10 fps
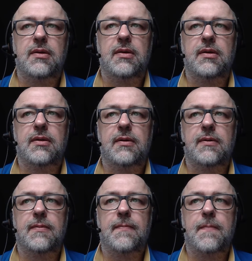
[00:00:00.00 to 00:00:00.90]

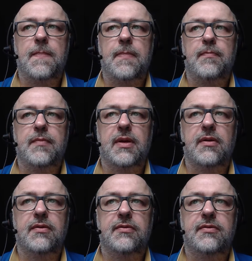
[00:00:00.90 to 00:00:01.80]
um,
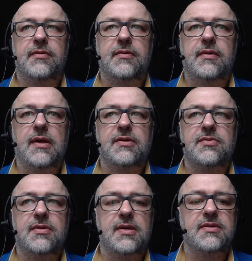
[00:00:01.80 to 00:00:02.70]
because as
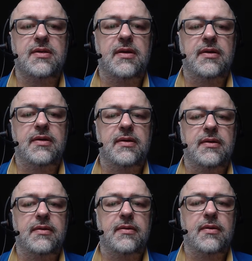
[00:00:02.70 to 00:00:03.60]
soon as
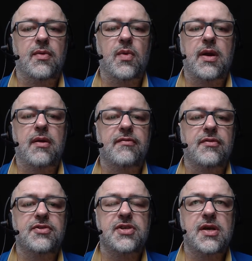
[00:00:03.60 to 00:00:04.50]
they're aware of
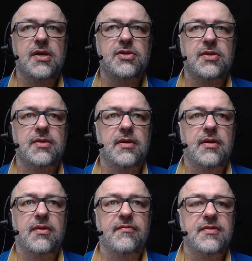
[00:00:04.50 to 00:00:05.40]
the change and they're
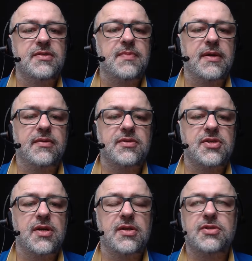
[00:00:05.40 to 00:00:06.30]
convinced by the
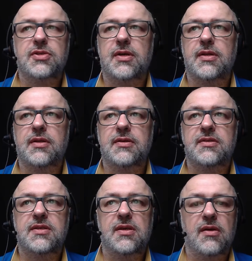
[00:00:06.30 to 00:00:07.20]
change and they
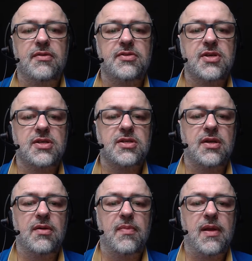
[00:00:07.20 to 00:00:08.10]
see how the change
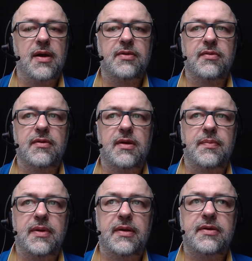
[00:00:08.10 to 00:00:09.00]
can apply to their
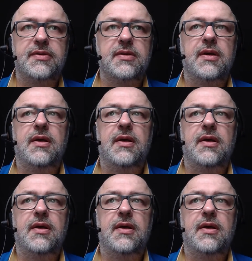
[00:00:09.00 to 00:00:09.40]
peers,